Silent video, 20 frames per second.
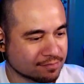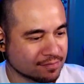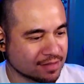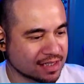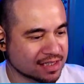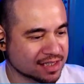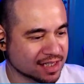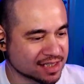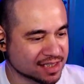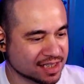
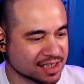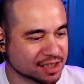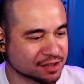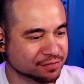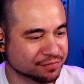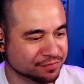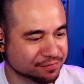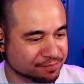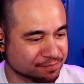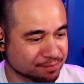Dusty
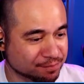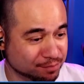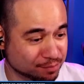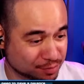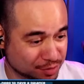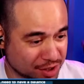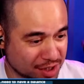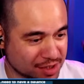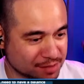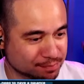
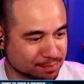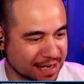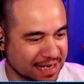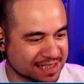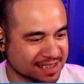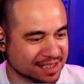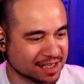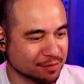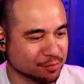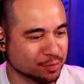just picked
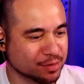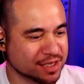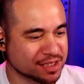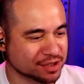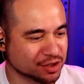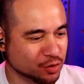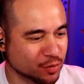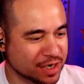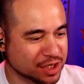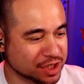it up with his
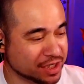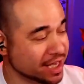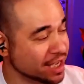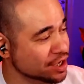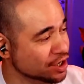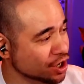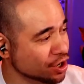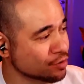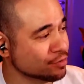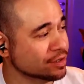Luigi. There you
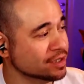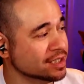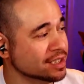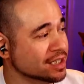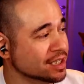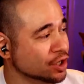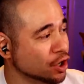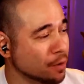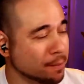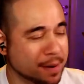go.
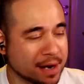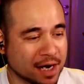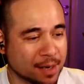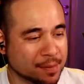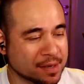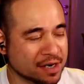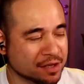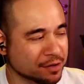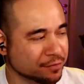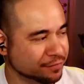Go and pick up
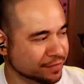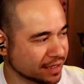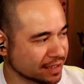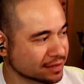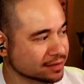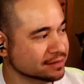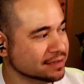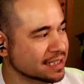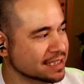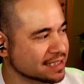another figure
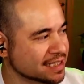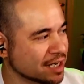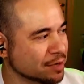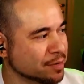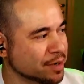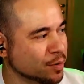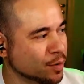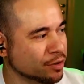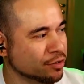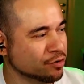and tell
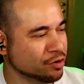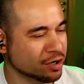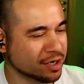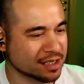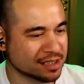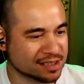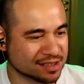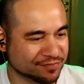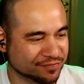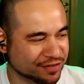me whether or not it
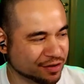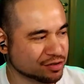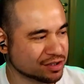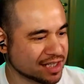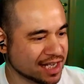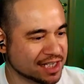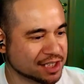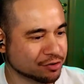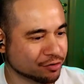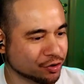feels
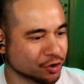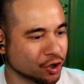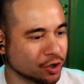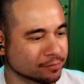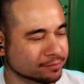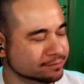lighter or not.